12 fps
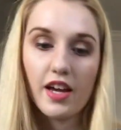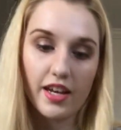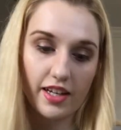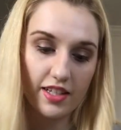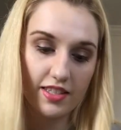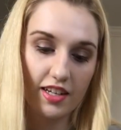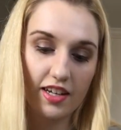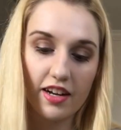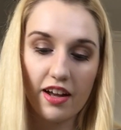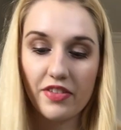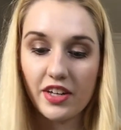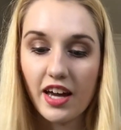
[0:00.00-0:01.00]
And I guess they
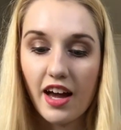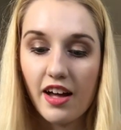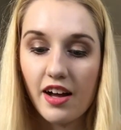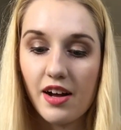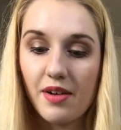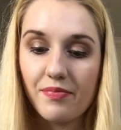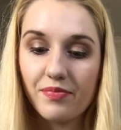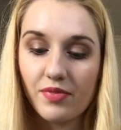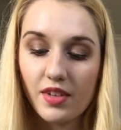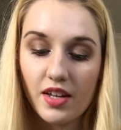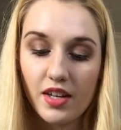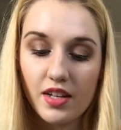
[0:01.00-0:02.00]
kind of have the, um,
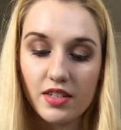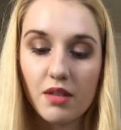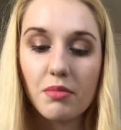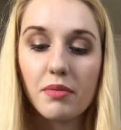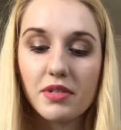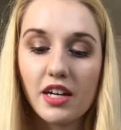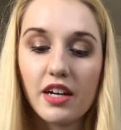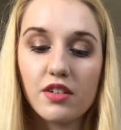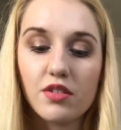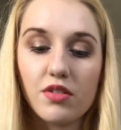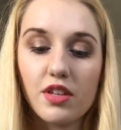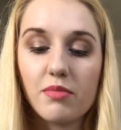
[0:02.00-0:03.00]
sometimes they kind
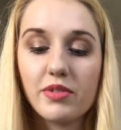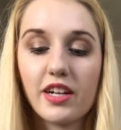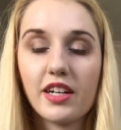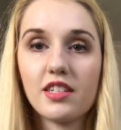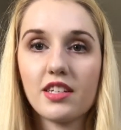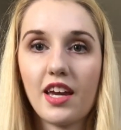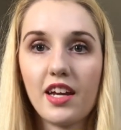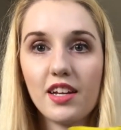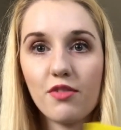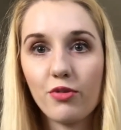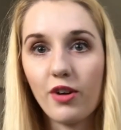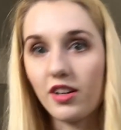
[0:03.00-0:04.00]
of do themes and I guess
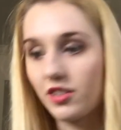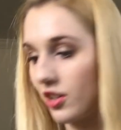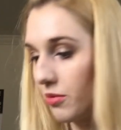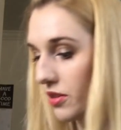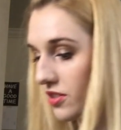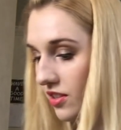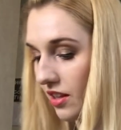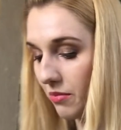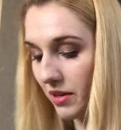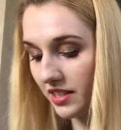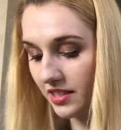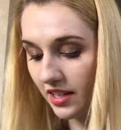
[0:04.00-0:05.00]
candy for October, so that
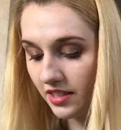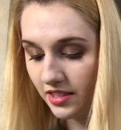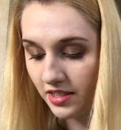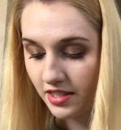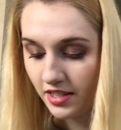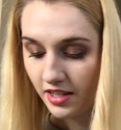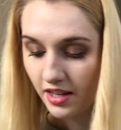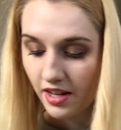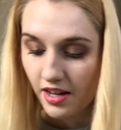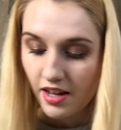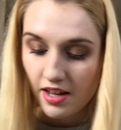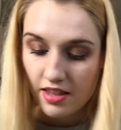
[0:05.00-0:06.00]
makes sense.
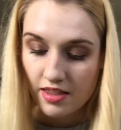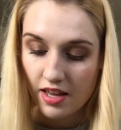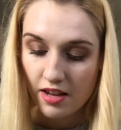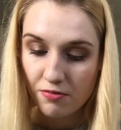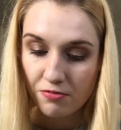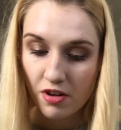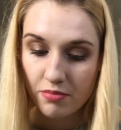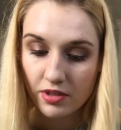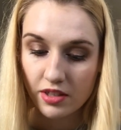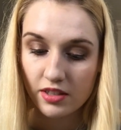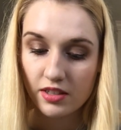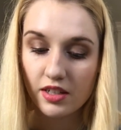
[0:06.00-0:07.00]
Then
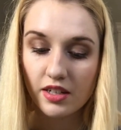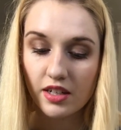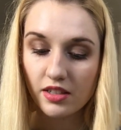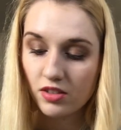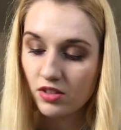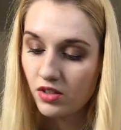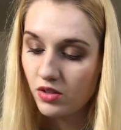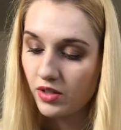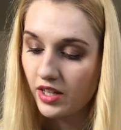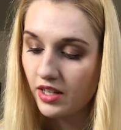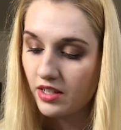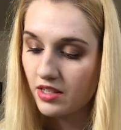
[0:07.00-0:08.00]
from
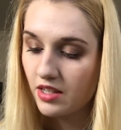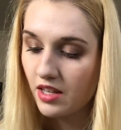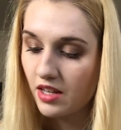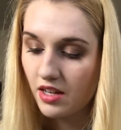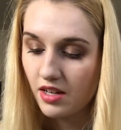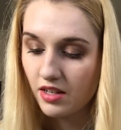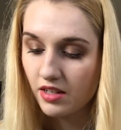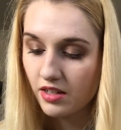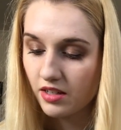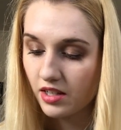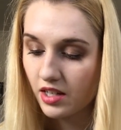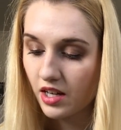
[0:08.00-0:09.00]
Garoto, it is the
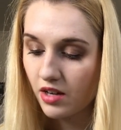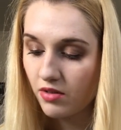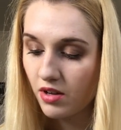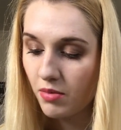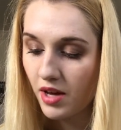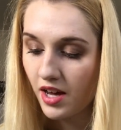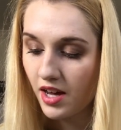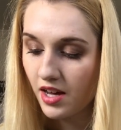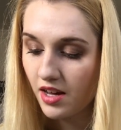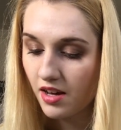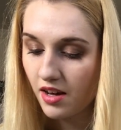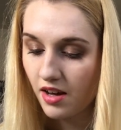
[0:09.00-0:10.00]

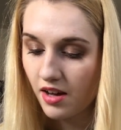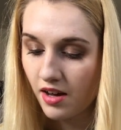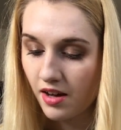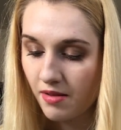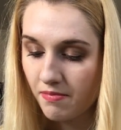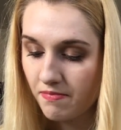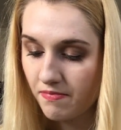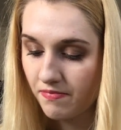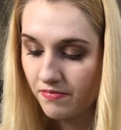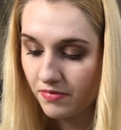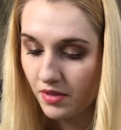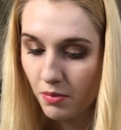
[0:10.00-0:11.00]
Caribe um,
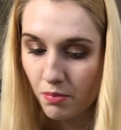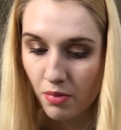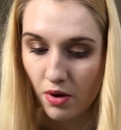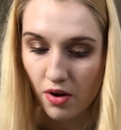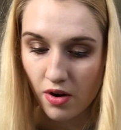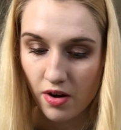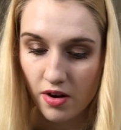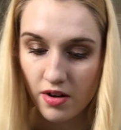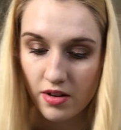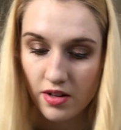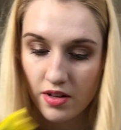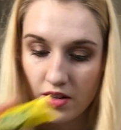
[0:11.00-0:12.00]
Bar,